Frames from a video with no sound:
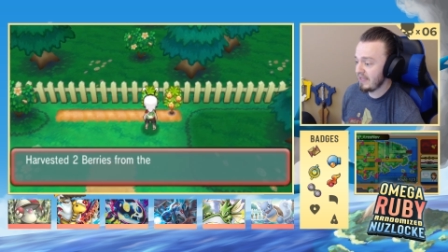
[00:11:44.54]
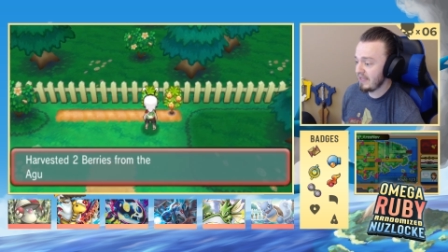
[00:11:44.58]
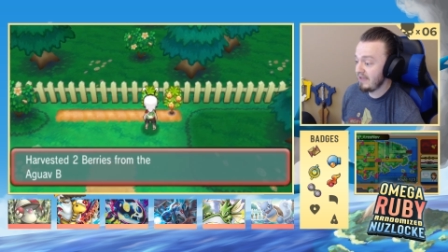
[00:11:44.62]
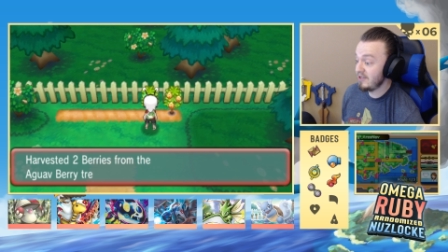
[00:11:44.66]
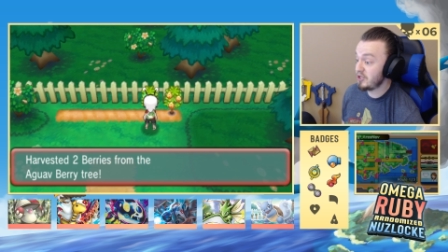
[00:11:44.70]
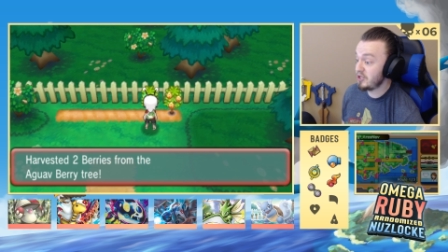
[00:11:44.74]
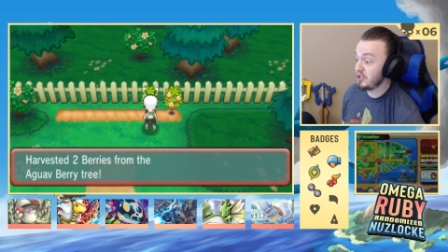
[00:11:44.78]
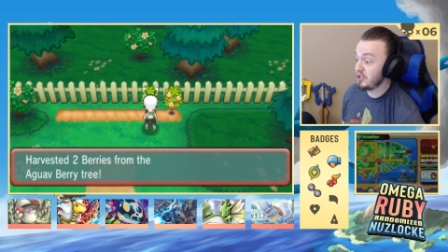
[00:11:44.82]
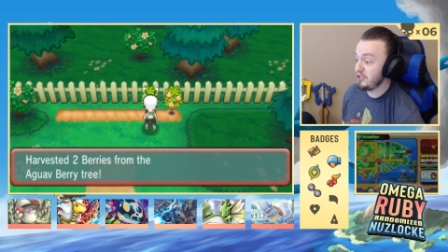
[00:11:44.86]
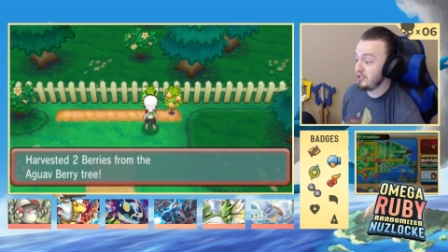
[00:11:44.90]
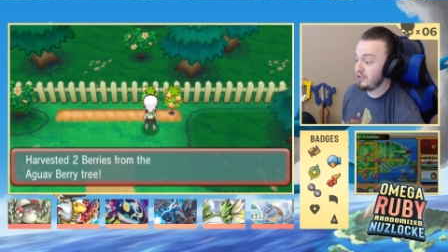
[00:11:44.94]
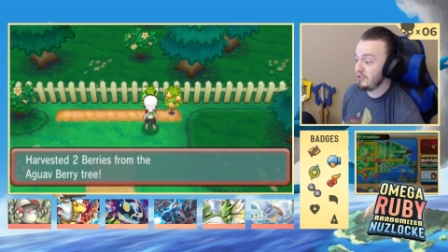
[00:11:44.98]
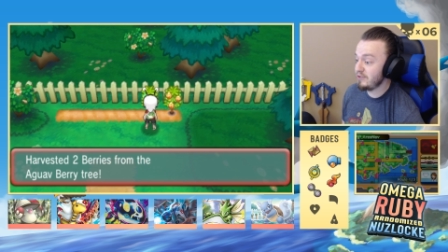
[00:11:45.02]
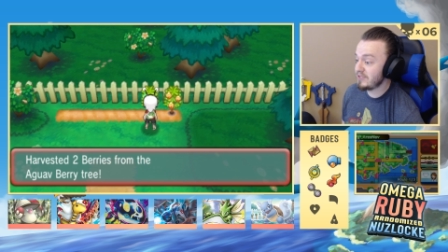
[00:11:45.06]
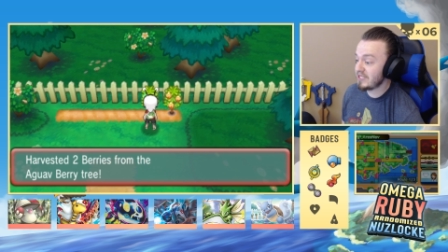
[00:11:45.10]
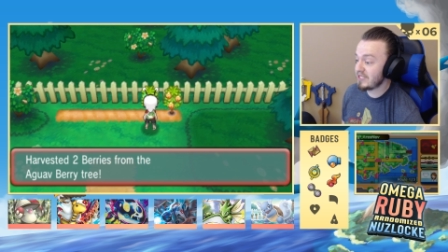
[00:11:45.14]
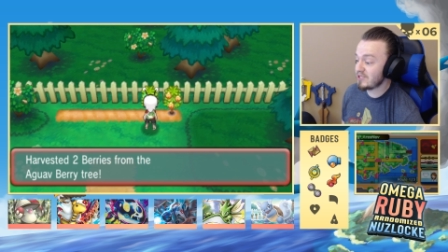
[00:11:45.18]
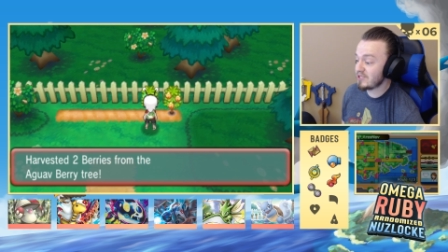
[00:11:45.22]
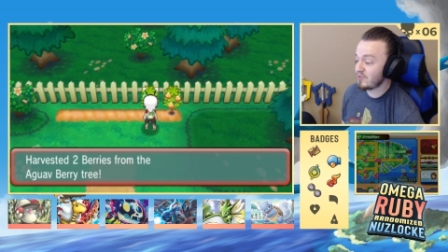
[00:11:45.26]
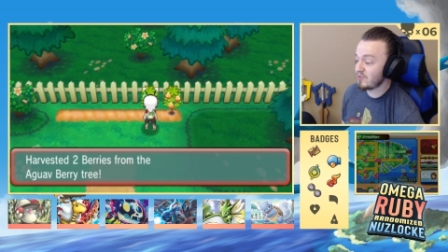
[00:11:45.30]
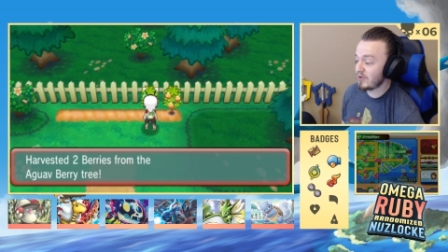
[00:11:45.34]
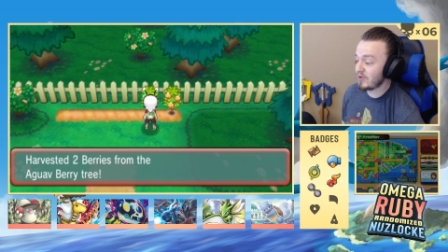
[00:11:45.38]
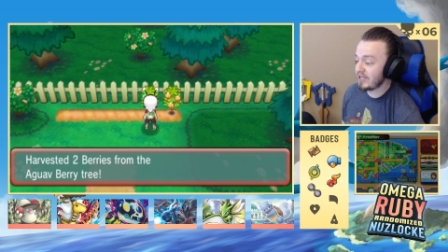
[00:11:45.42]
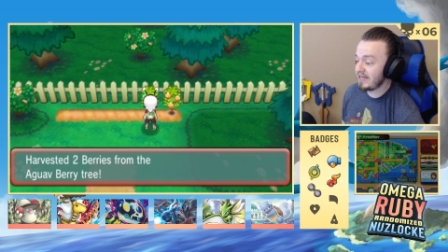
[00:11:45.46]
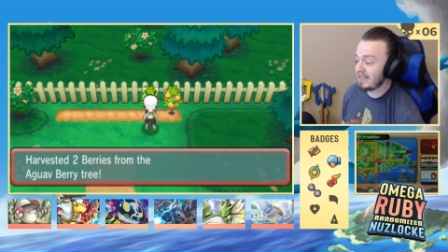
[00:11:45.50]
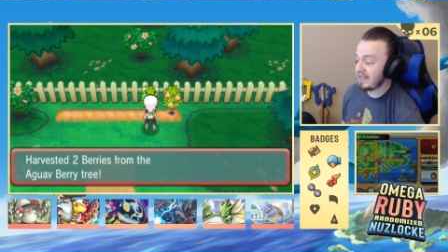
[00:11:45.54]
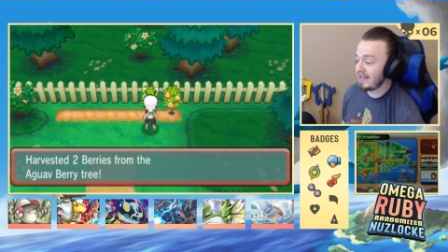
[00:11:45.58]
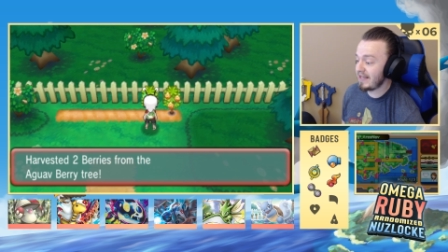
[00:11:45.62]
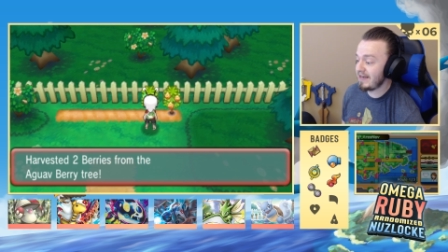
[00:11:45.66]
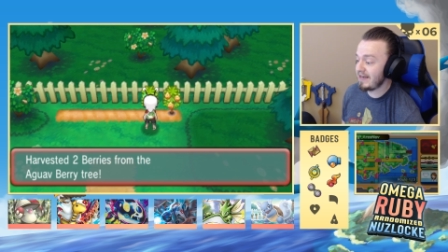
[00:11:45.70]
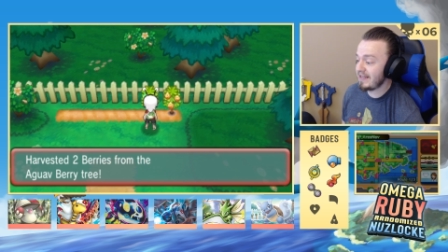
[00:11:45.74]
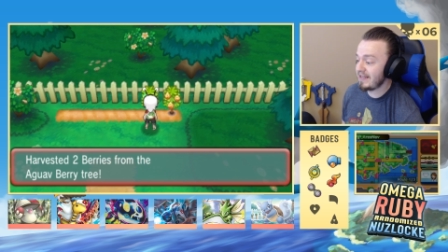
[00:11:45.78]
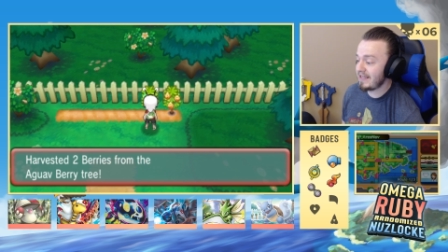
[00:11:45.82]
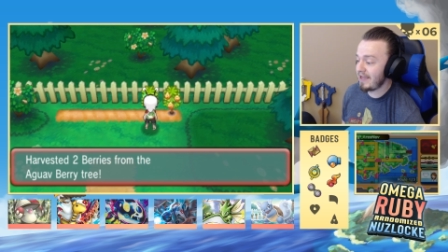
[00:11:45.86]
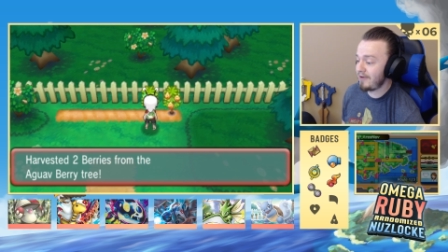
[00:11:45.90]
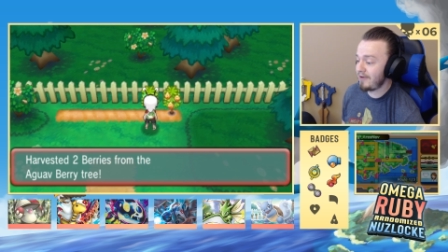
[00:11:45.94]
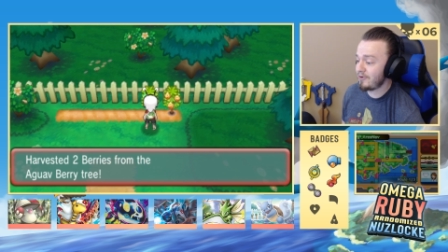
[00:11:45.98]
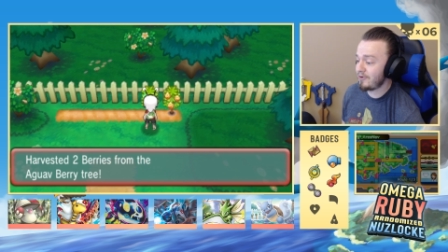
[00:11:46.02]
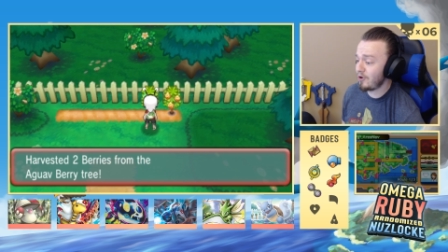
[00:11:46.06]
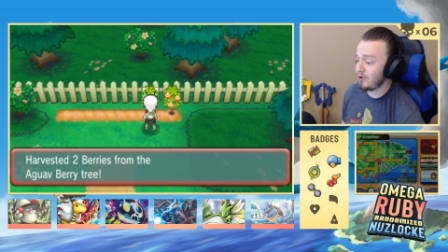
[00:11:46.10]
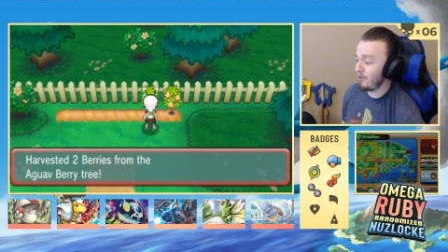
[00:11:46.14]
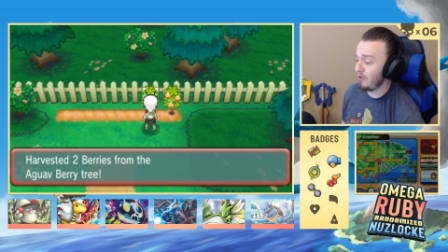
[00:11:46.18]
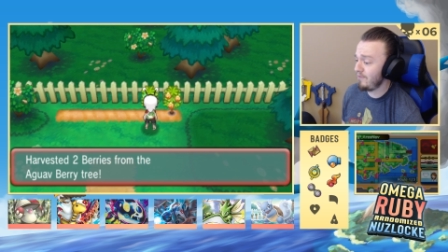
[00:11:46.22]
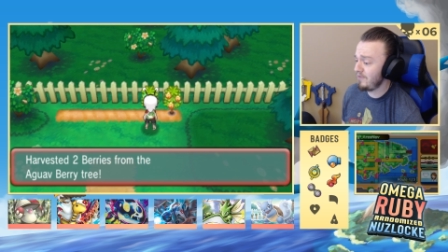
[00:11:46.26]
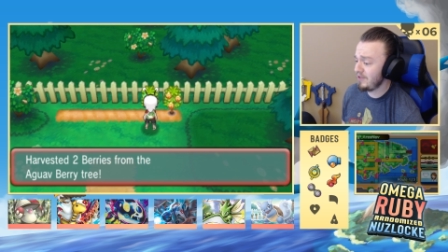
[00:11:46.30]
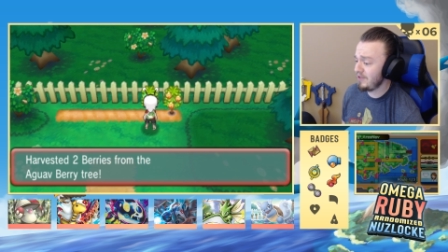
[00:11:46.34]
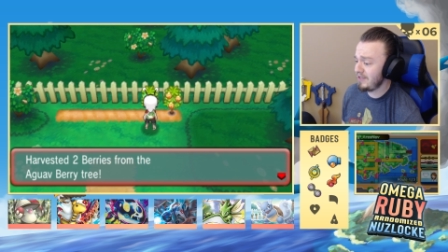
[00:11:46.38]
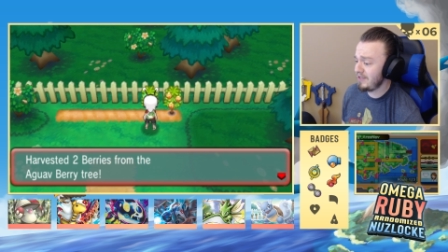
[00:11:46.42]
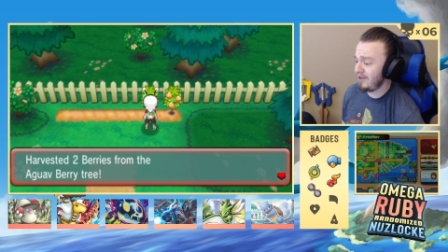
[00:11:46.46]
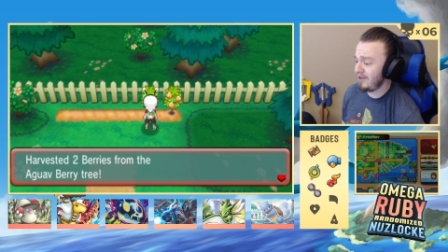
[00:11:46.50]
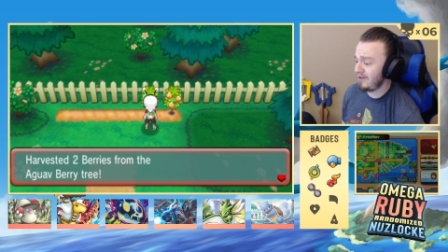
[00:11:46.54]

Good news is we're gonna get an encounter, hopefully,